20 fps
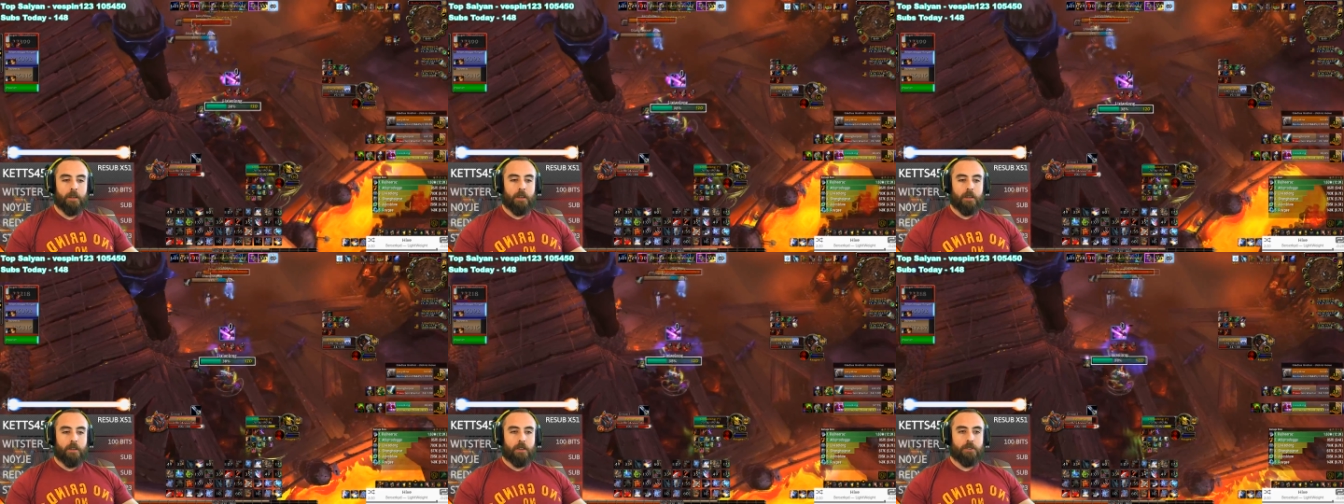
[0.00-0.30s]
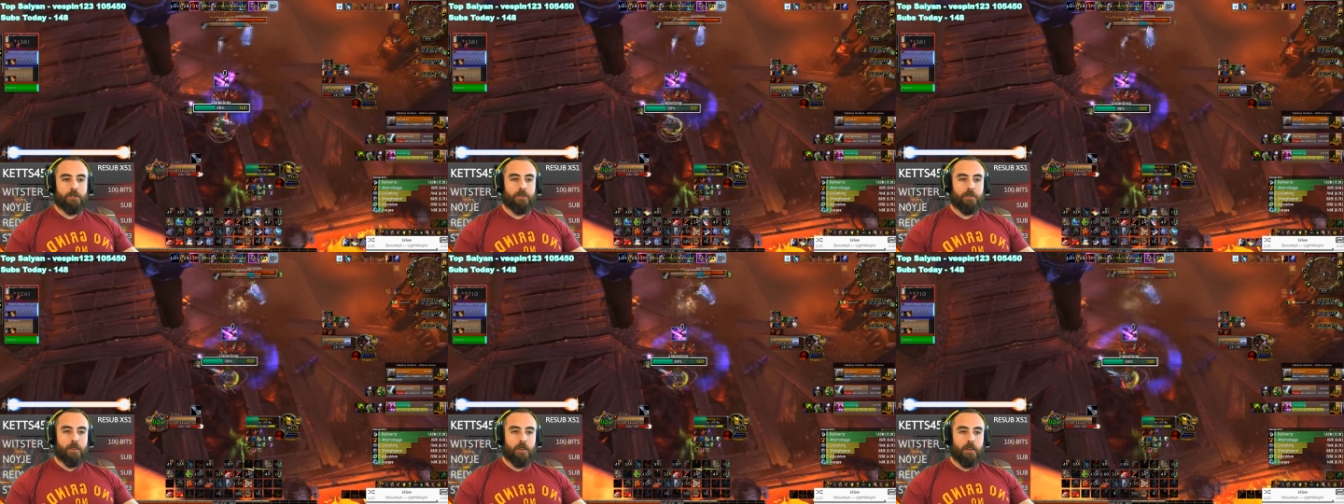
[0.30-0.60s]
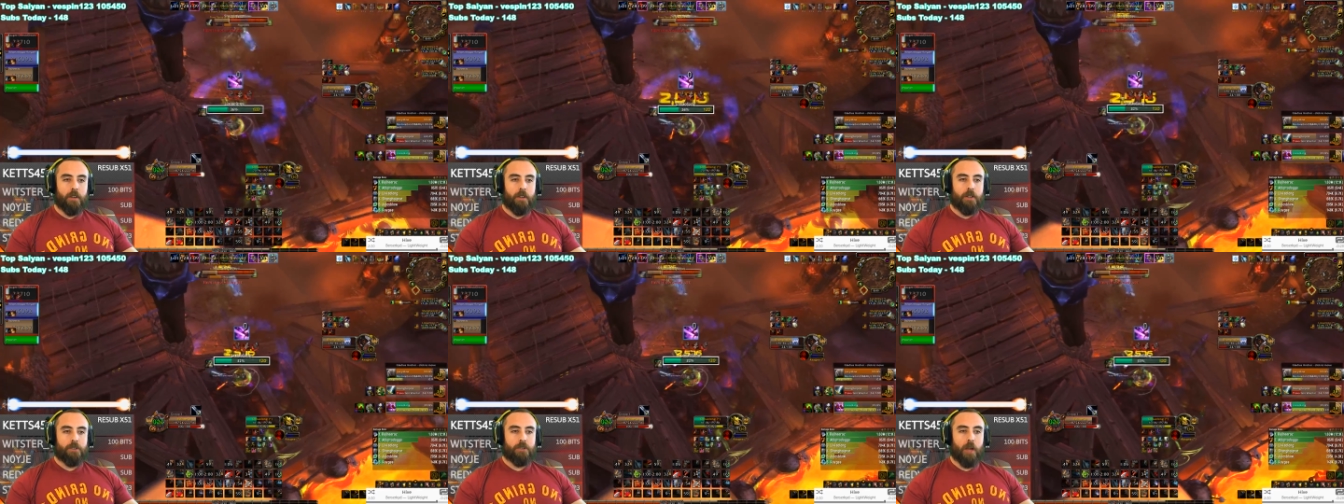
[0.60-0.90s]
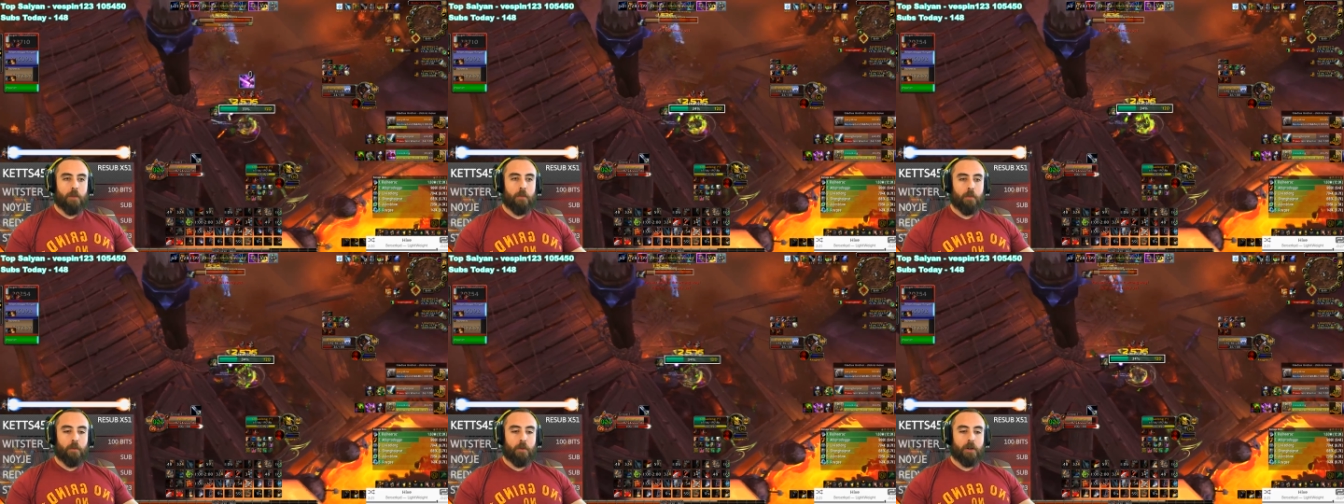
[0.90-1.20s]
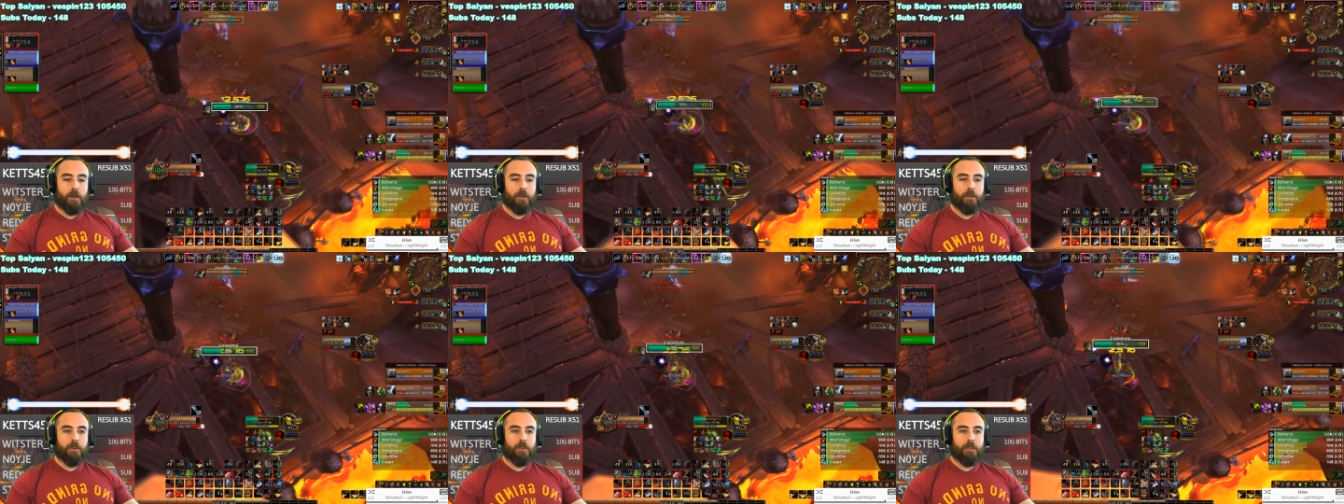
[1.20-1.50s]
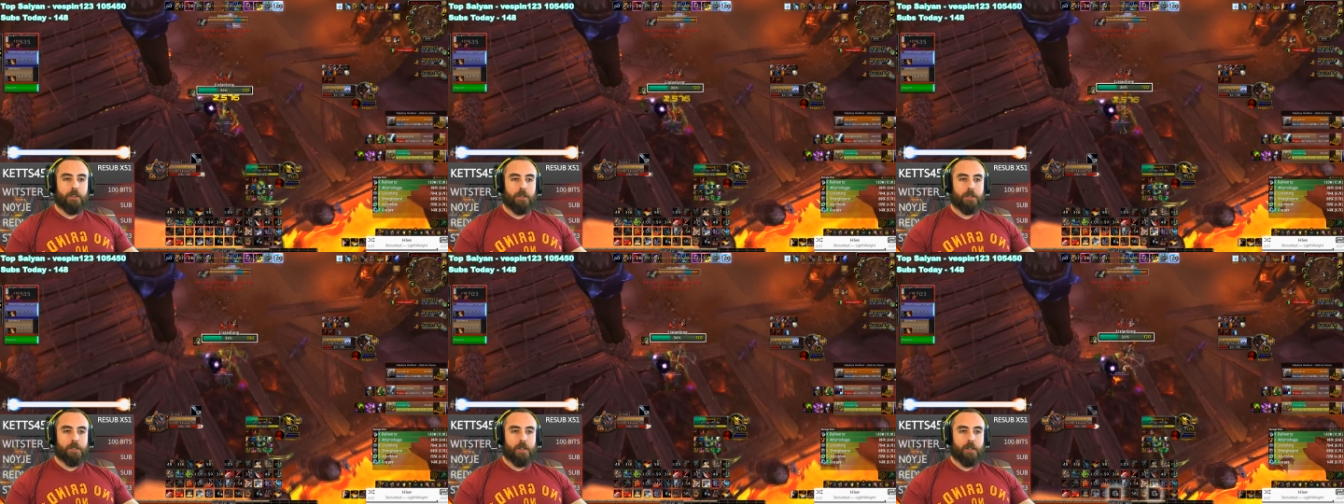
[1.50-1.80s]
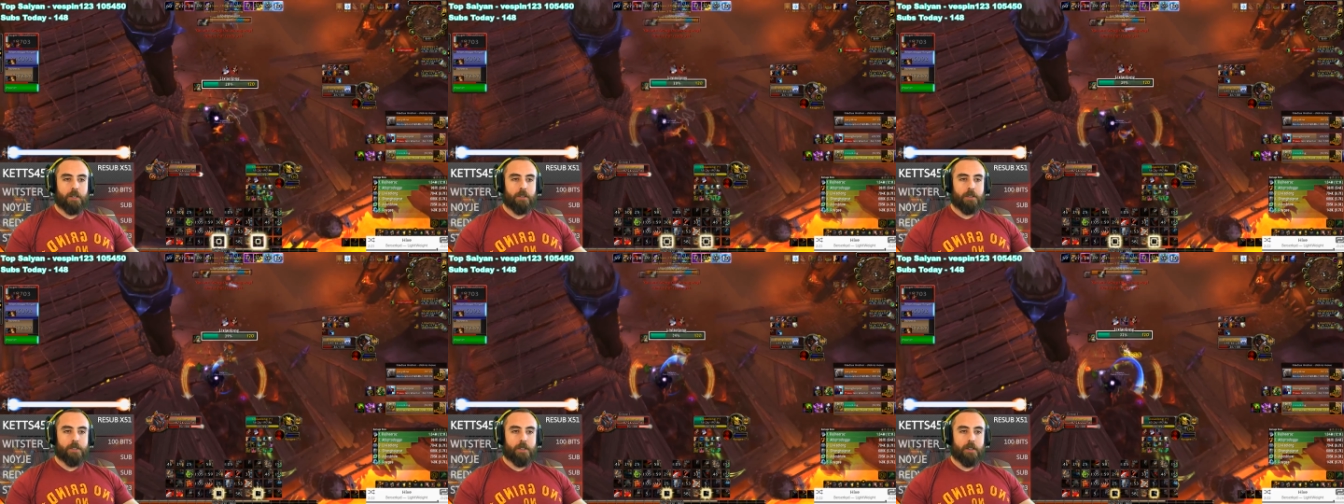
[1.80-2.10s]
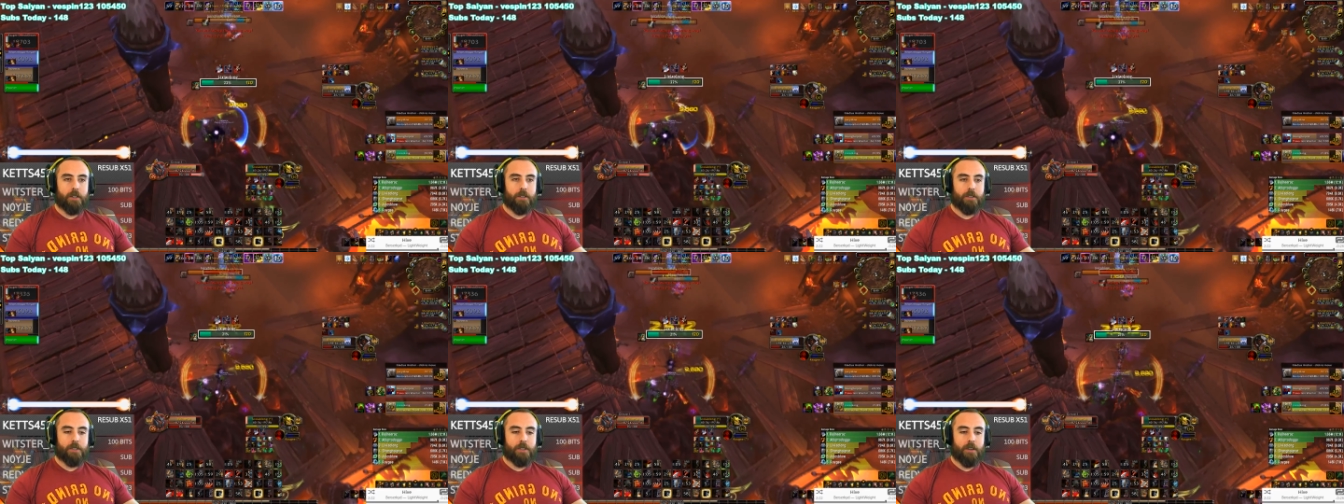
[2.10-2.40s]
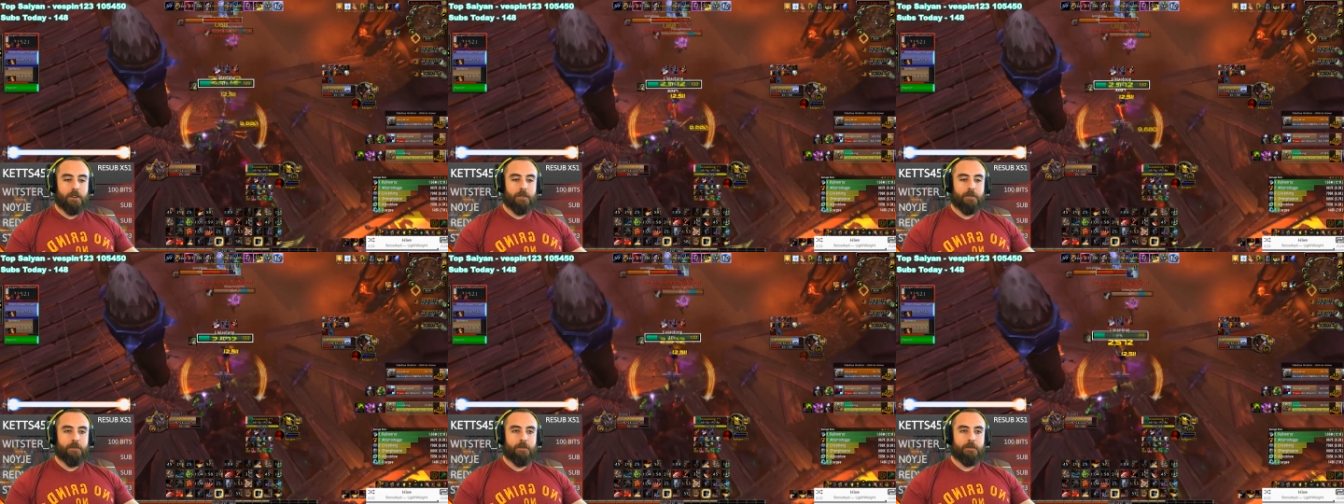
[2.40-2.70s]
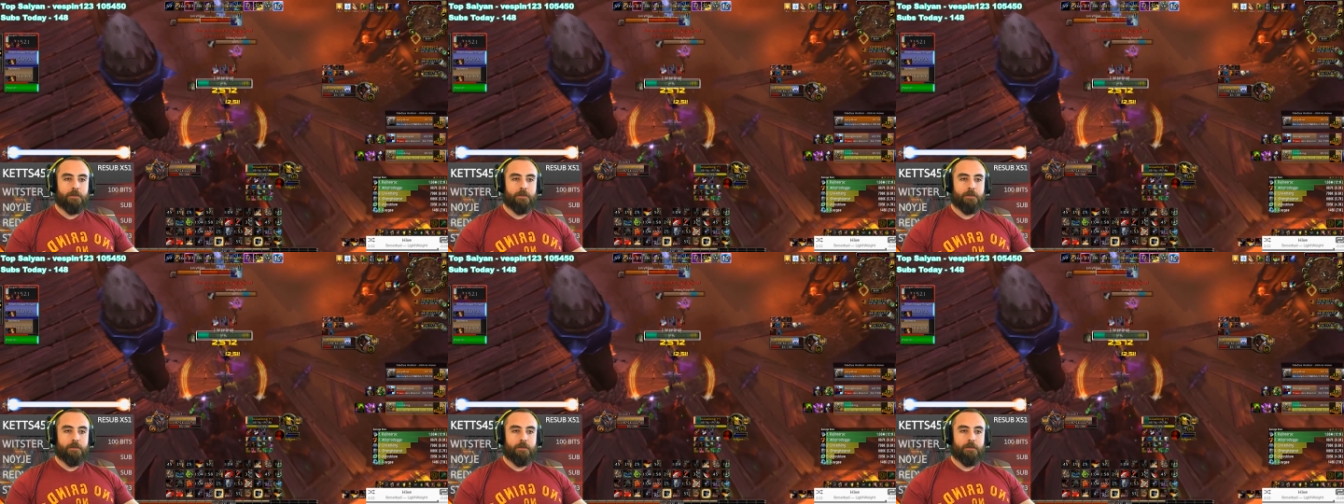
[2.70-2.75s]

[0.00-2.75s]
I fade in one. Chop Windwalker, dude. Kill this guy, kill this guy, kill this guy.